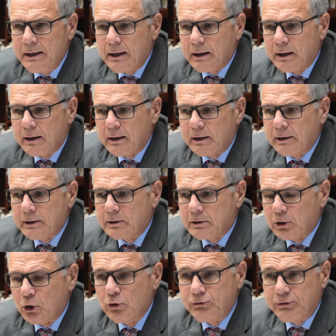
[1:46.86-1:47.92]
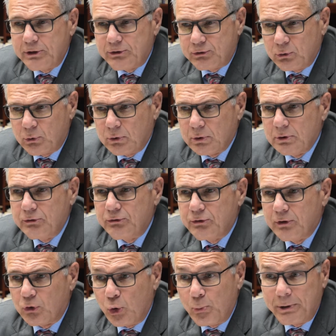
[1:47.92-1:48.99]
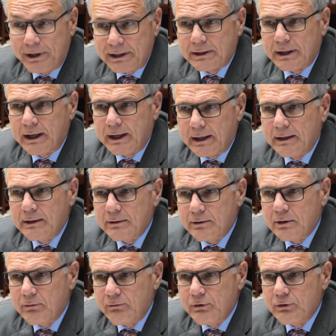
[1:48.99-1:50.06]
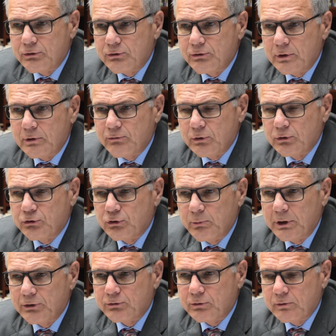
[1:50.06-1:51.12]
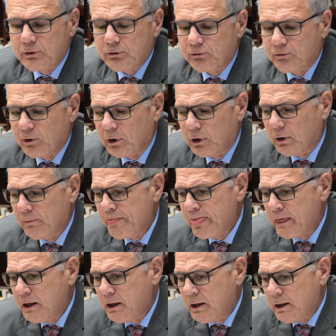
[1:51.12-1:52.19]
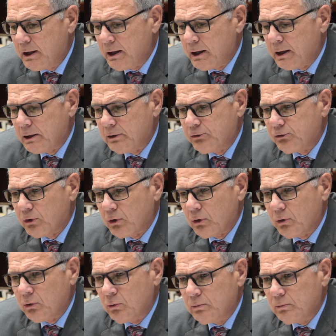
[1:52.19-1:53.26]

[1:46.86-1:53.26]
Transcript: uh, closed its doors on opening day of this uh, first semester this fall. And so